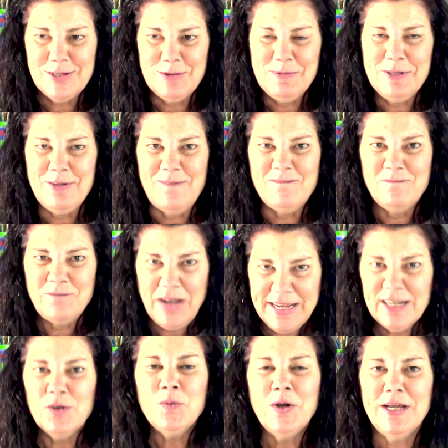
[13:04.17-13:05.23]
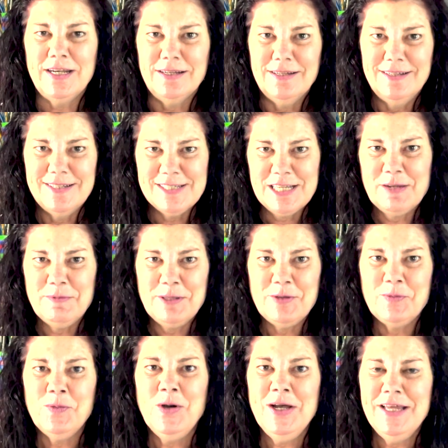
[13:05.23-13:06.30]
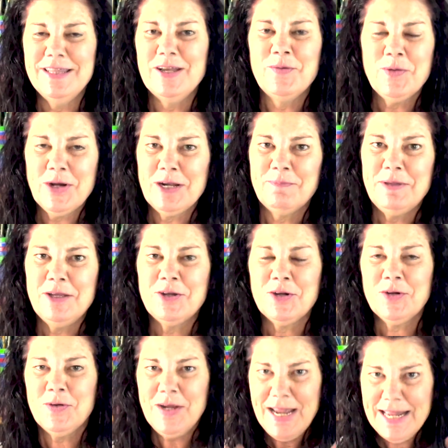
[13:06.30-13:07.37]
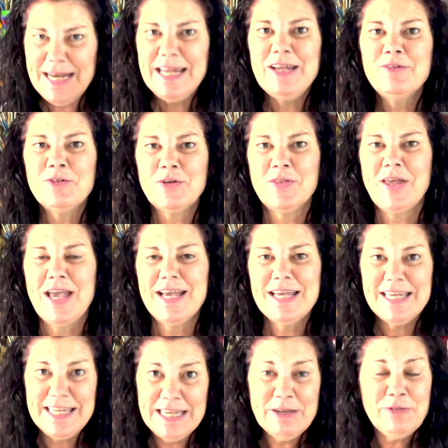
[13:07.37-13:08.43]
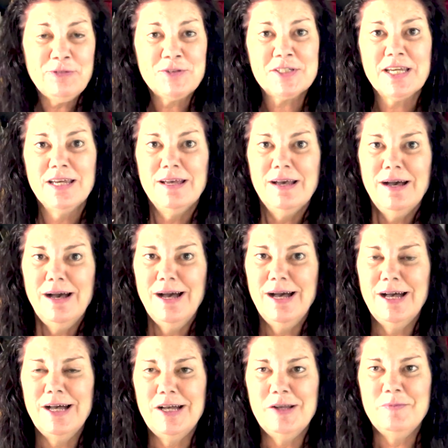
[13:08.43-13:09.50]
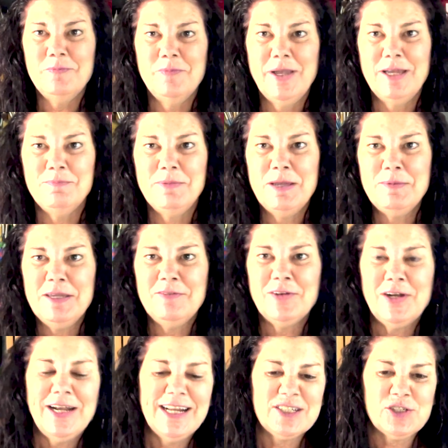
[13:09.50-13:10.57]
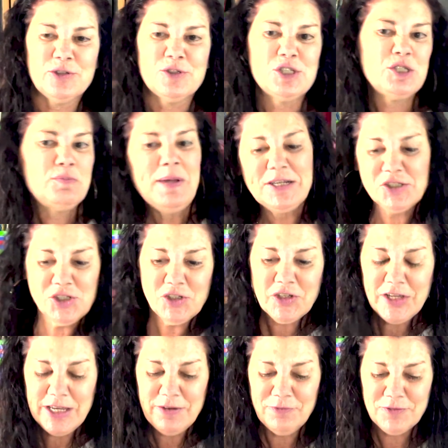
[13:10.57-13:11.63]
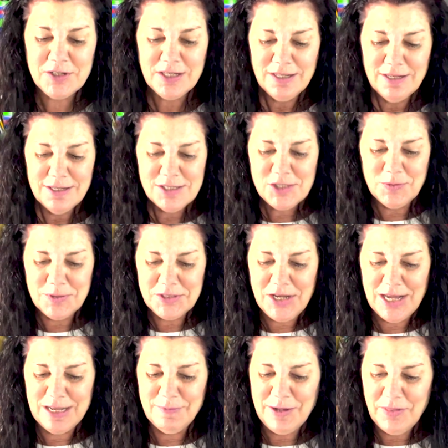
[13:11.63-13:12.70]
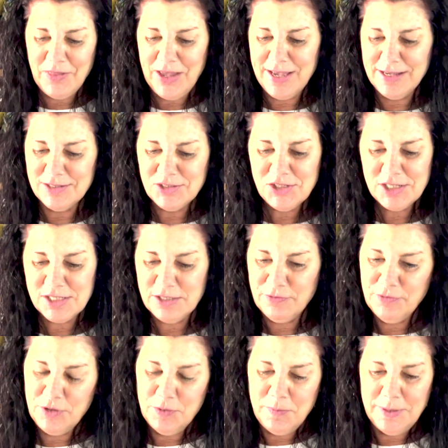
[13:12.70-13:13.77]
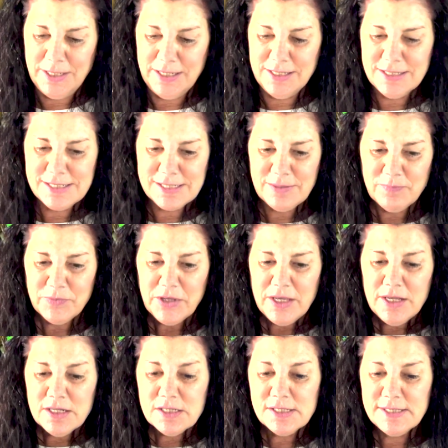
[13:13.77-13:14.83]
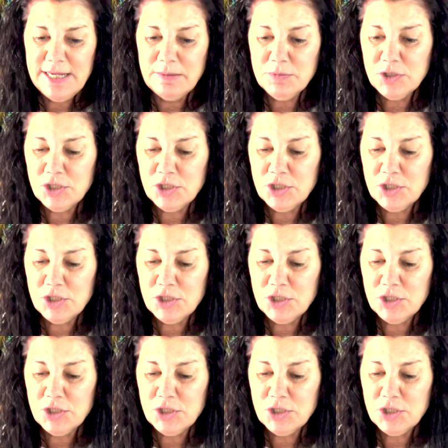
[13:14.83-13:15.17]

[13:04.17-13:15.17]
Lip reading: going to be the final one. It's going to be the one that we're going to be creating for that gift, and maybe even an extra special gift. So we'll talk about that in just a few minutes. Step